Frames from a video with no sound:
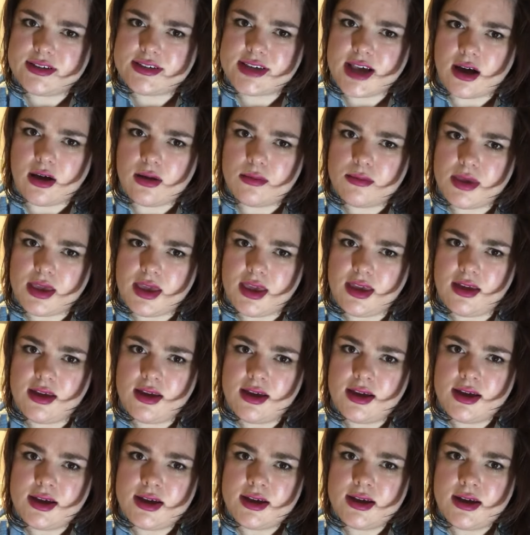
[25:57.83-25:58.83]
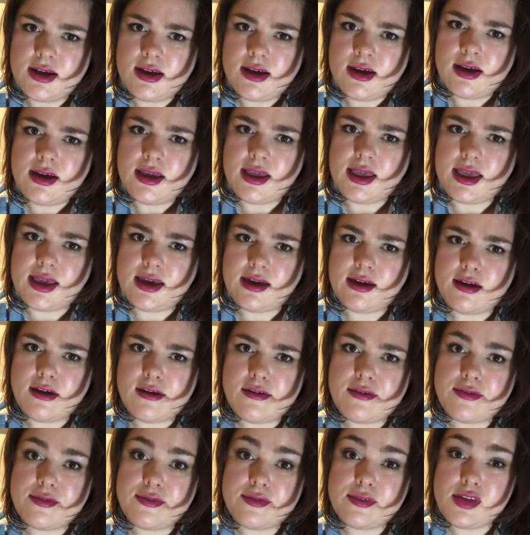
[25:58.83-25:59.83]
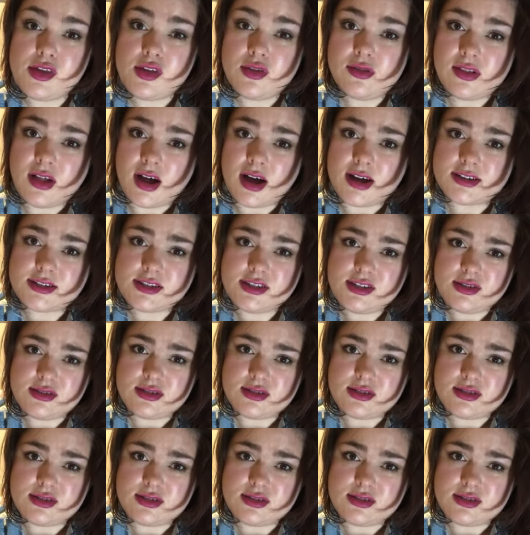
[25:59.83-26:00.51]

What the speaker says: tell me if you lost your